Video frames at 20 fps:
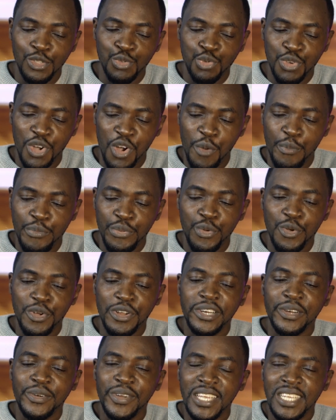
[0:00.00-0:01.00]
to help you
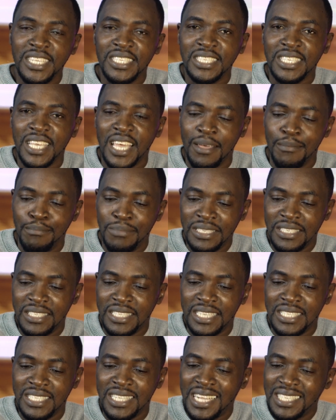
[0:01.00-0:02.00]
create a
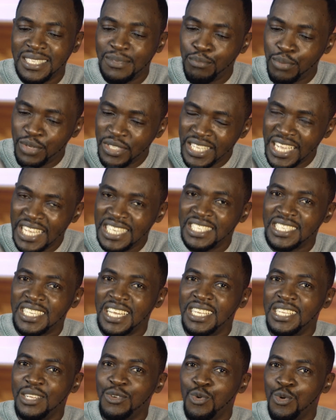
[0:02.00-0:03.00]
business that
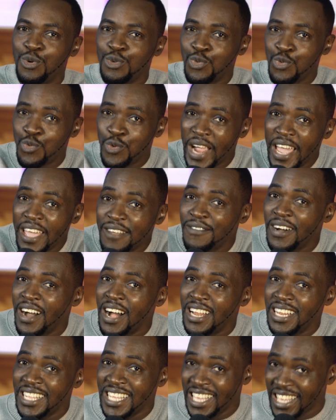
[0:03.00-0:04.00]
potentially could
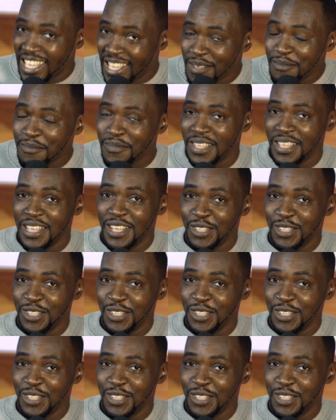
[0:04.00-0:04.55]
rival him,